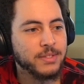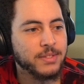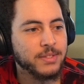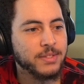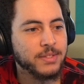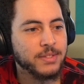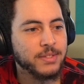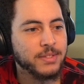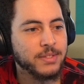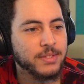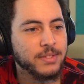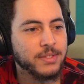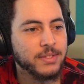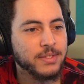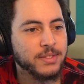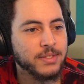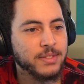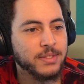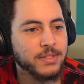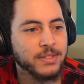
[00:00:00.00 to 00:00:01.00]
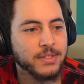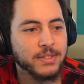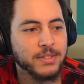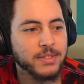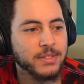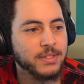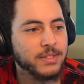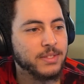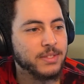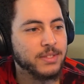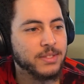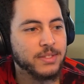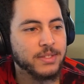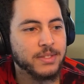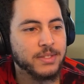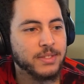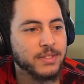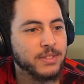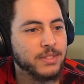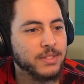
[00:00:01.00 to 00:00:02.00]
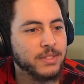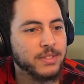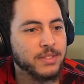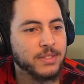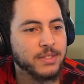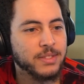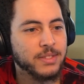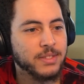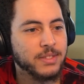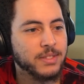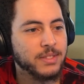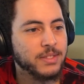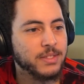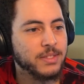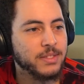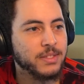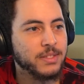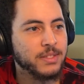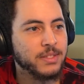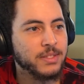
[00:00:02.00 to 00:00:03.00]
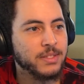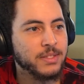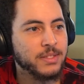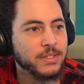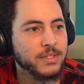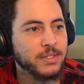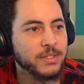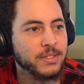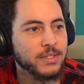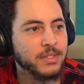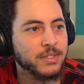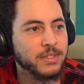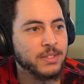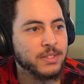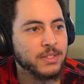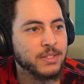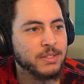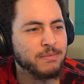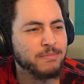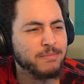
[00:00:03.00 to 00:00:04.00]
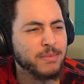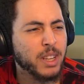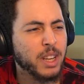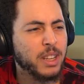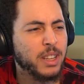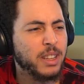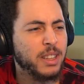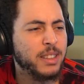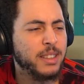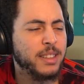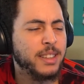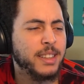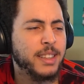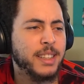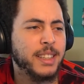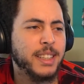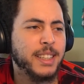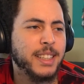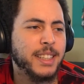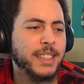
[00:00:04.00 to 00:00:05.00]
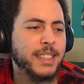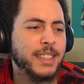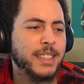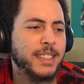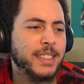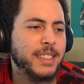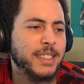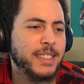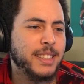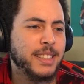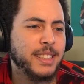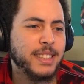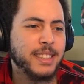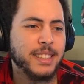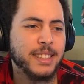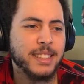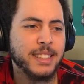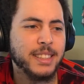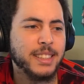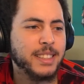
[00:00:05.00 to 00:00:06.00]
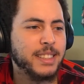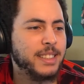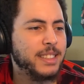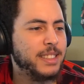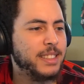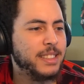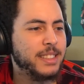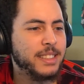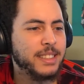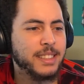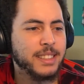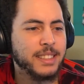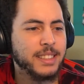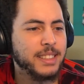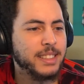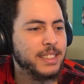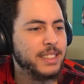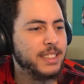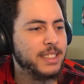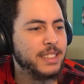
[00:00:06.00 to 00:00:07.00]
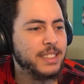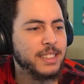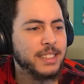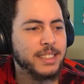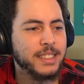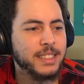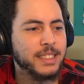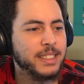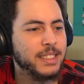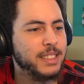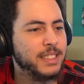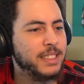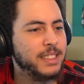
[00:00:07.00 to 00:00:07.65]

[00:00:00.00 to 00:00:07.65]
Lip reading: No one is speaking in this clip.